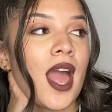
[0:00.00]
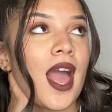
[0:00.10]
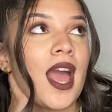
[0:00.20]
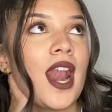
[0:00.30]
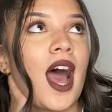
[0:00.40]

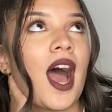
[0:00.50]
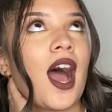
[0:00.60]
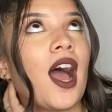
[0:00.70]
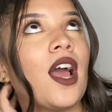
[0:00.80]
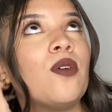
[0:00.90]
And
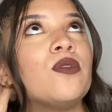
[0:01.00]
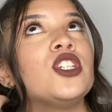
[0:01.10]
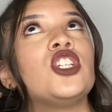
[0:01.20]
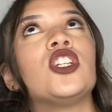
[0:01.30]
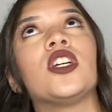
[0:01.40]
I
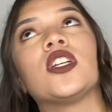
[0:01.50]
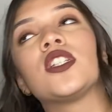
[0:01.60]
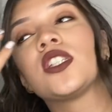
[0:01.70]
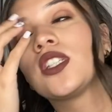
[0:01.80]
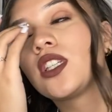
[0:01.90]
was
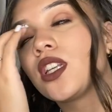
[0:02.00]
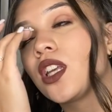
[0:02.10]
just,